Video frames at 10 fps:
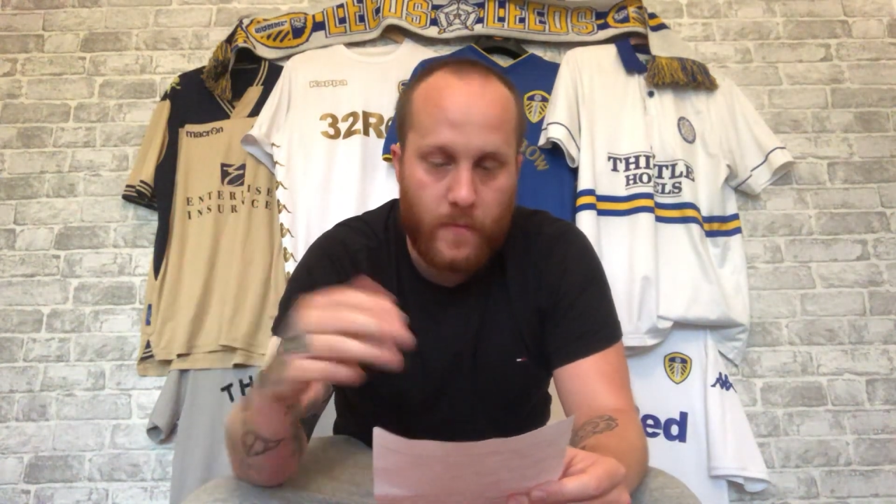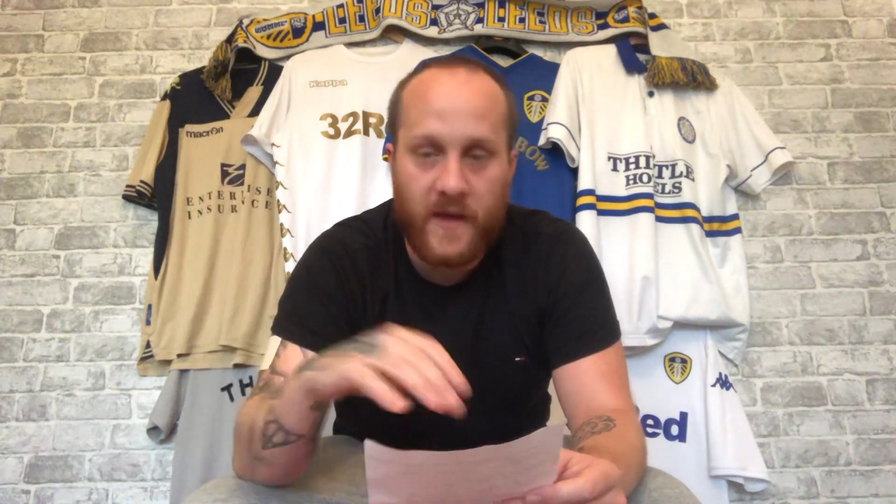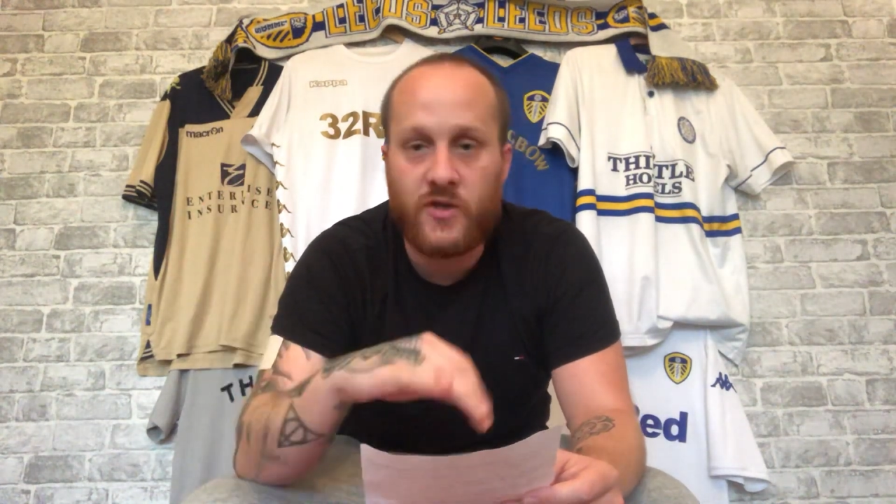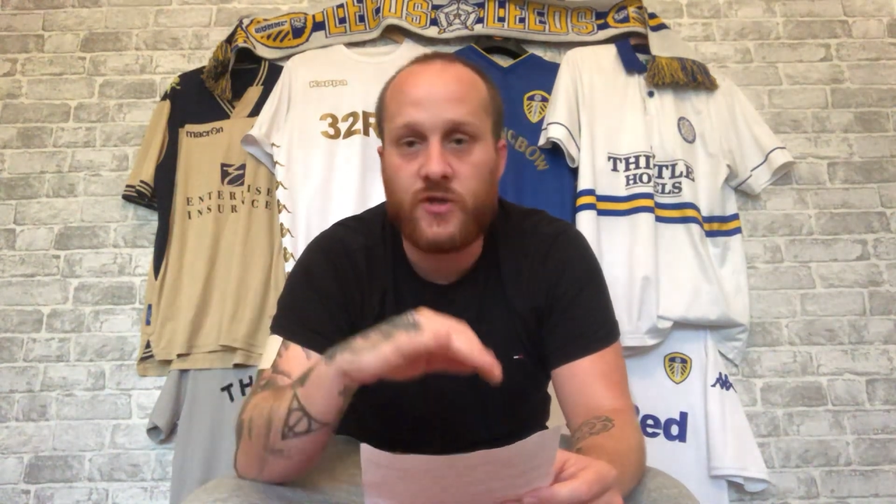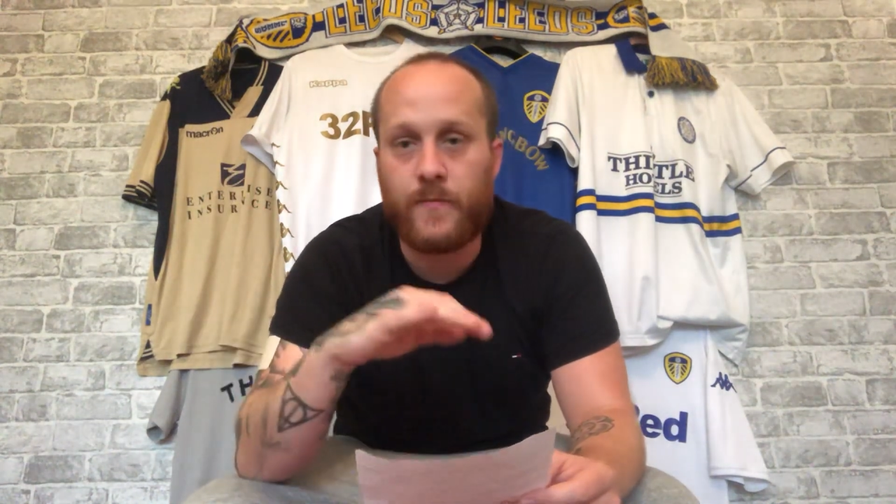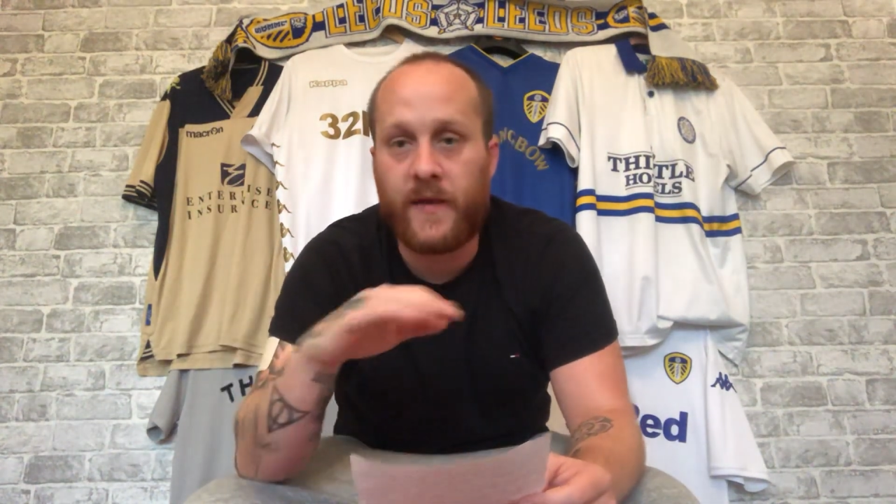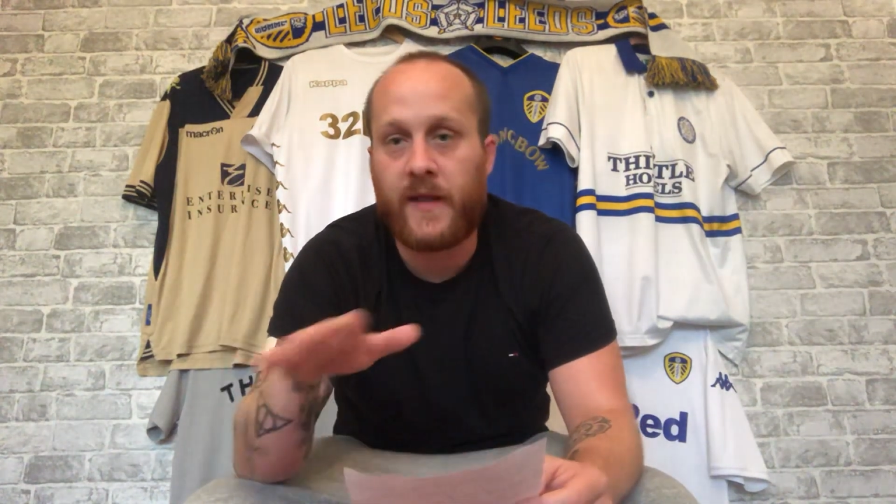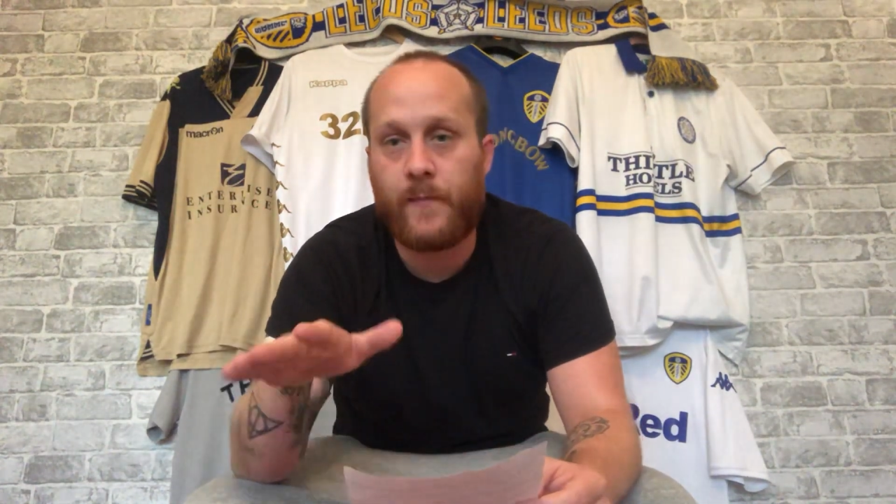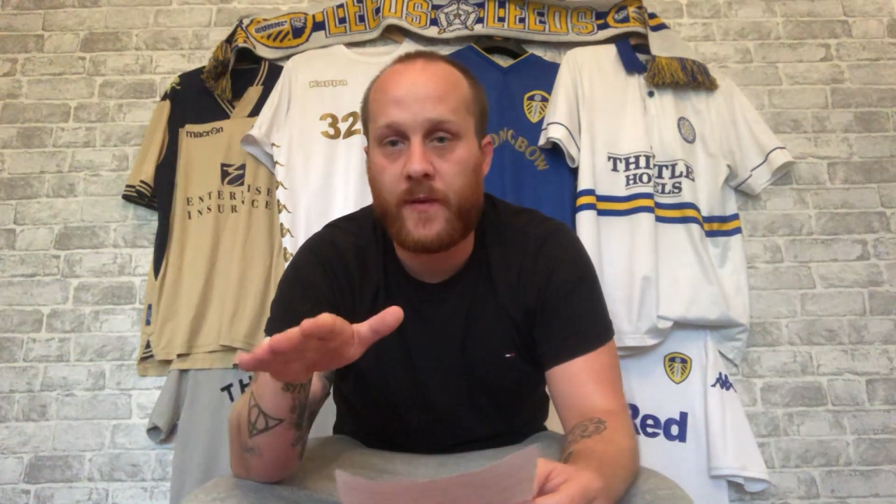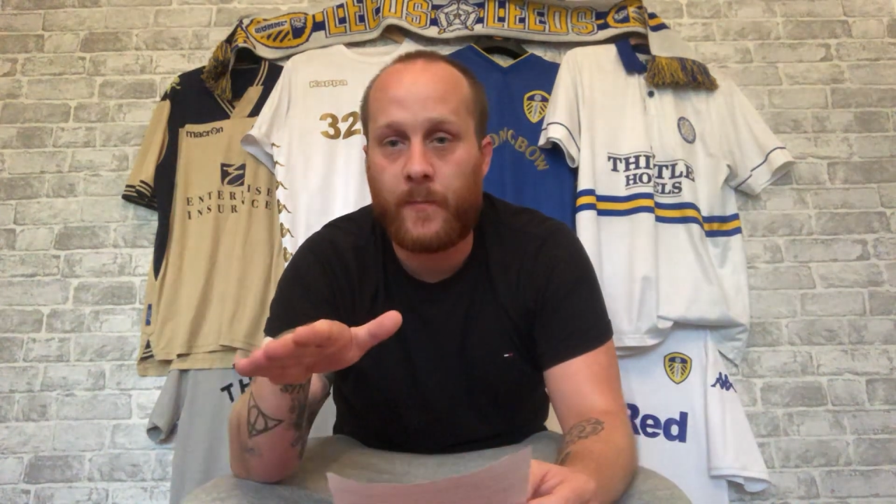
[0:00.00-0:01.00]
mentioned
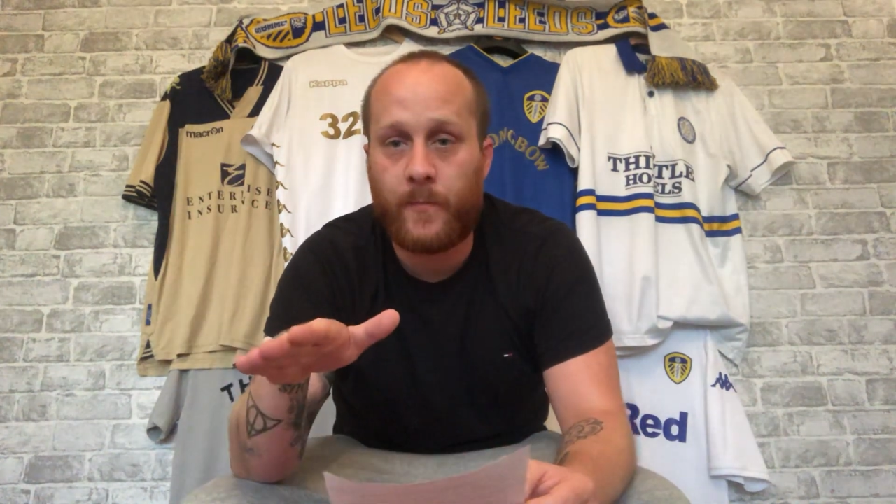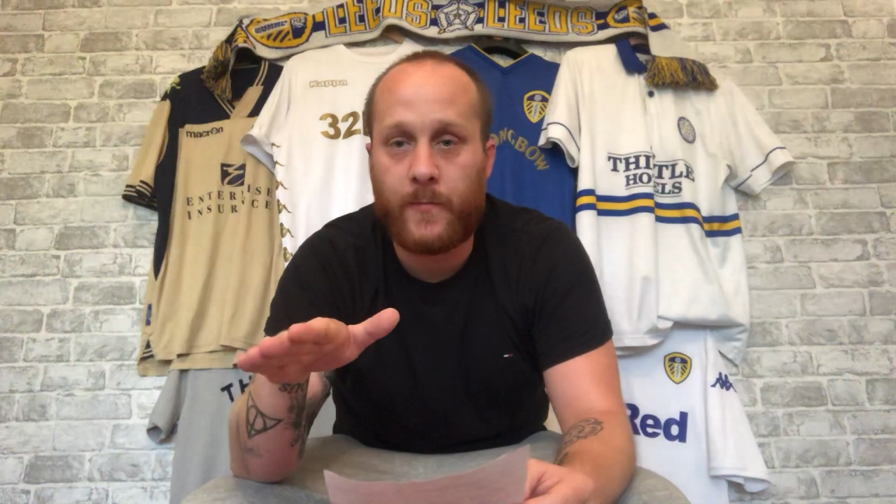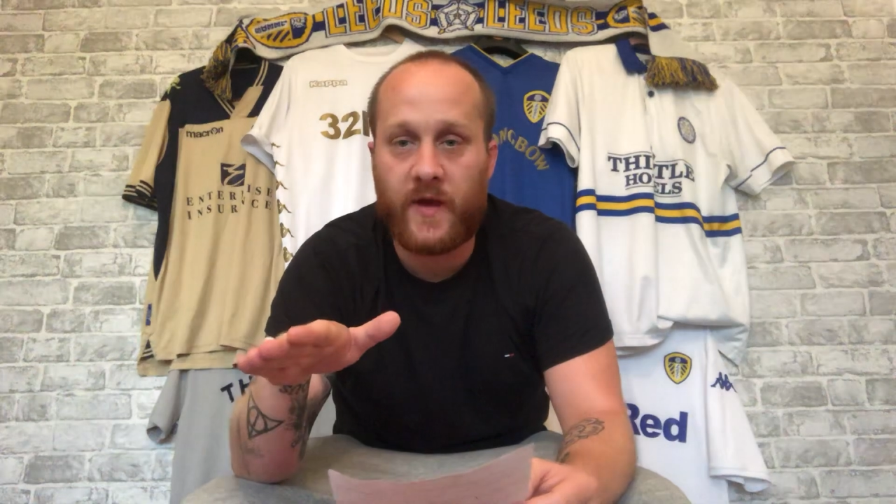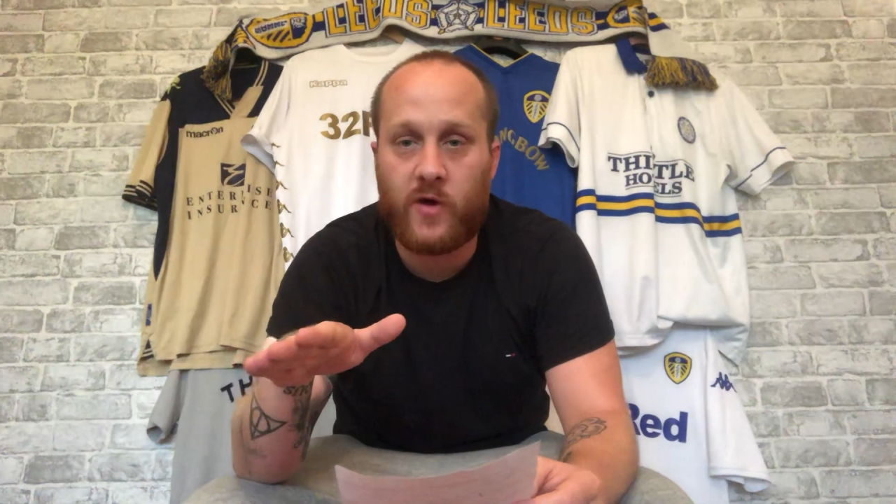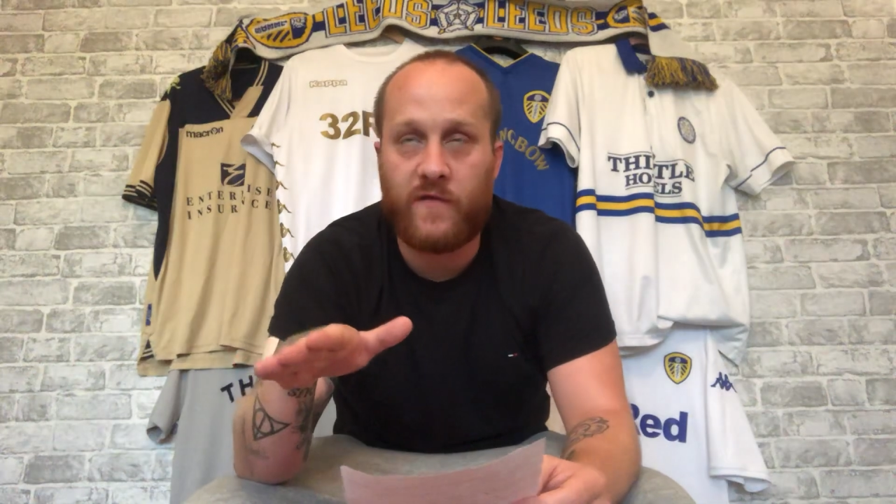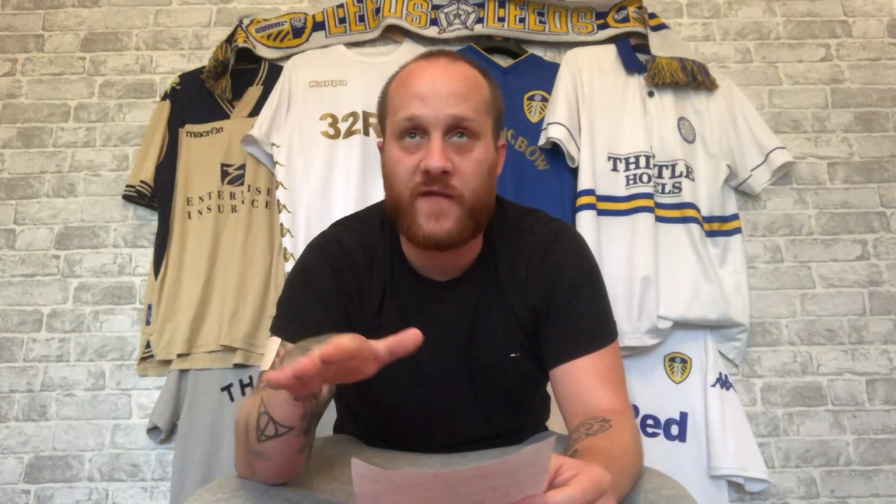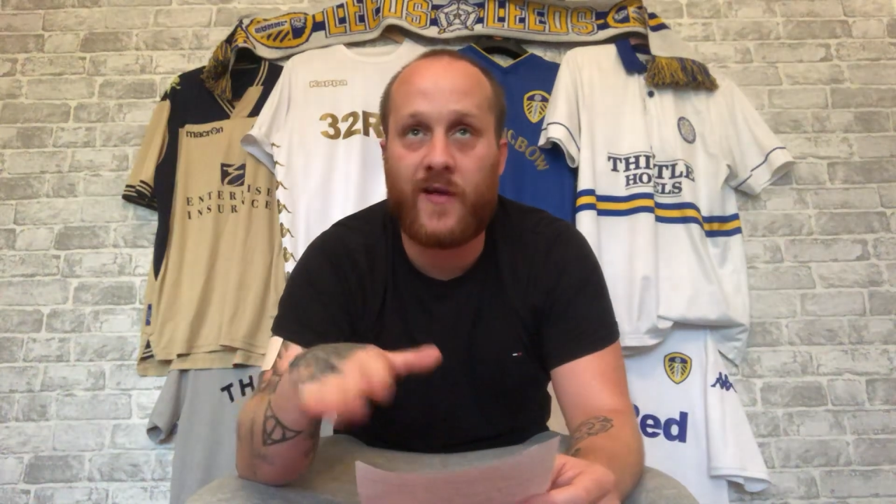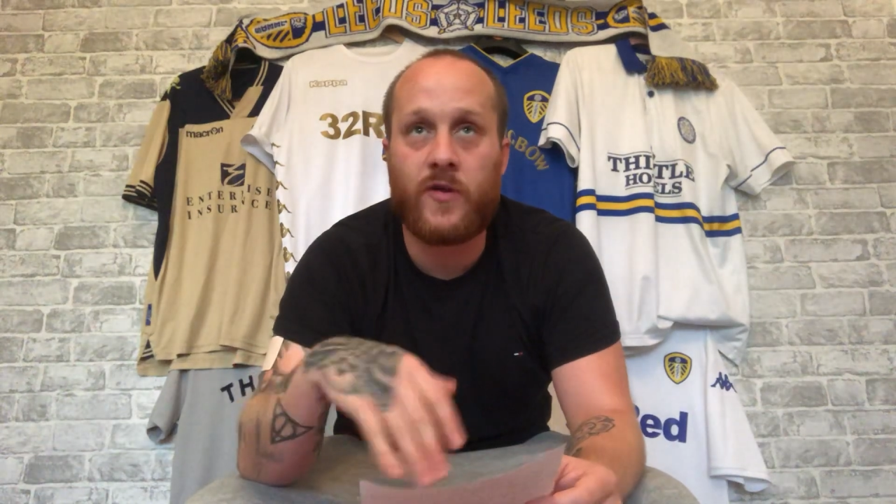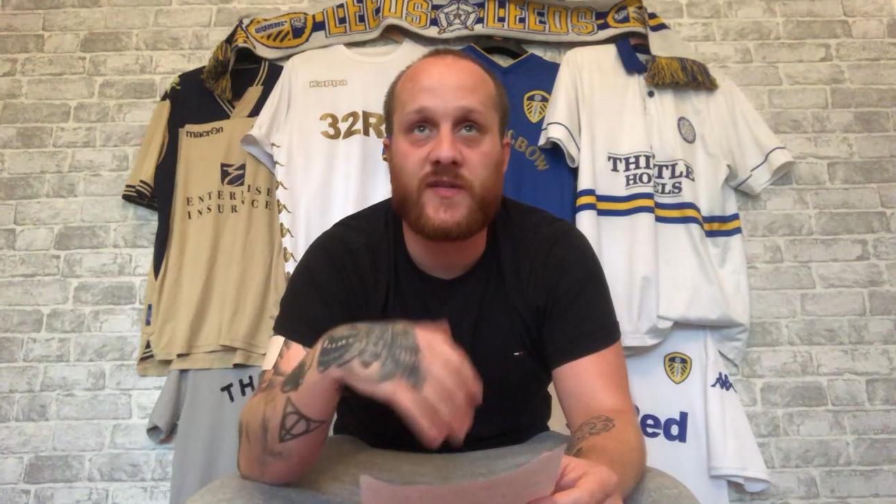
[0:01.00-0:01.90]
Bailey Peacock-Farrell.